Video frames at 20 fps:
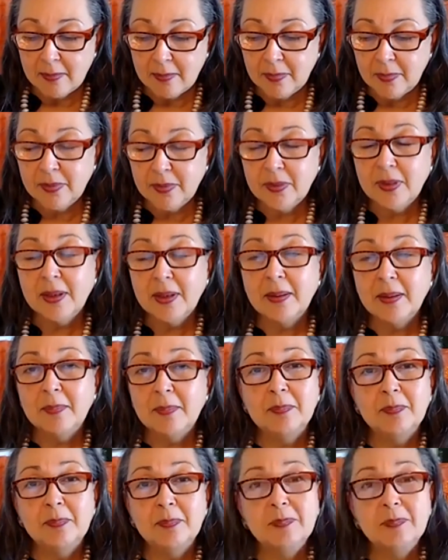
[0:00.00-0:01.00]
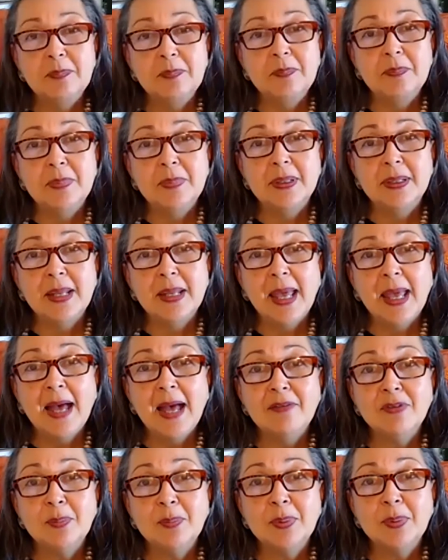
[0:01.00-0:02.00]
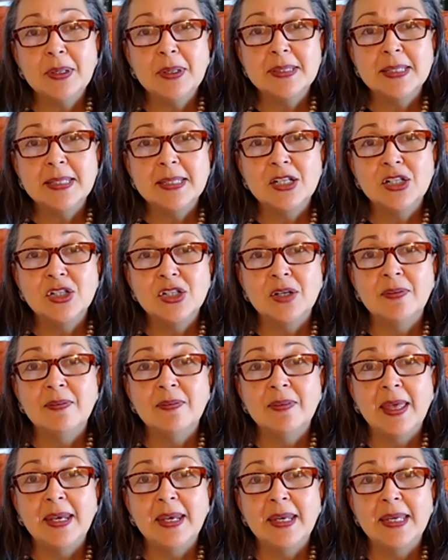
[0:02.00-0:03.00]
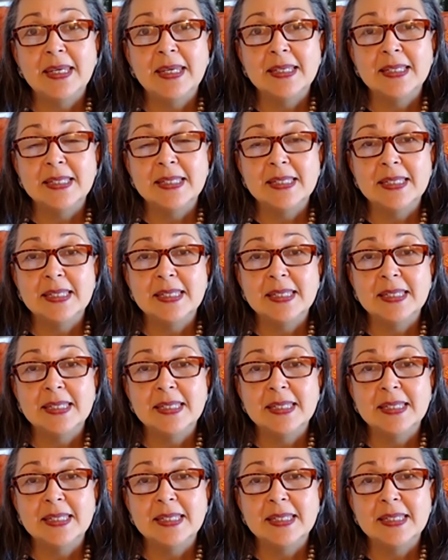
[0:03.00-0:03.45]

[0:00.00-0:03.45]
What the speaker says: Have a presentation that